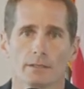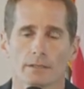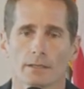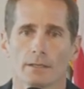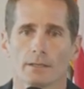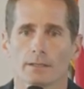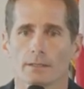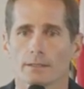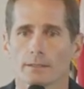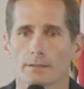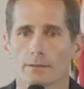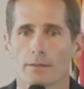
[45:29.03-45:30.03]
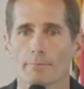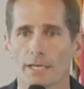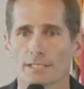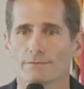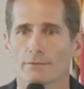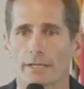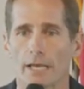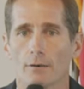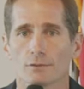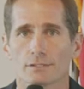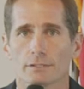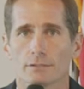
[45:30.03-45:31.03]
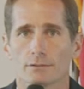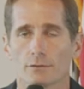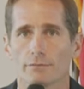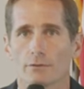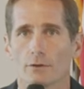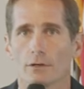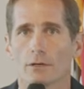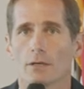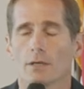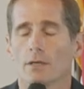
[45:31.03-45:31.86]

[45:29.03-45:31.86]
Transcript: the best for Galveston so far.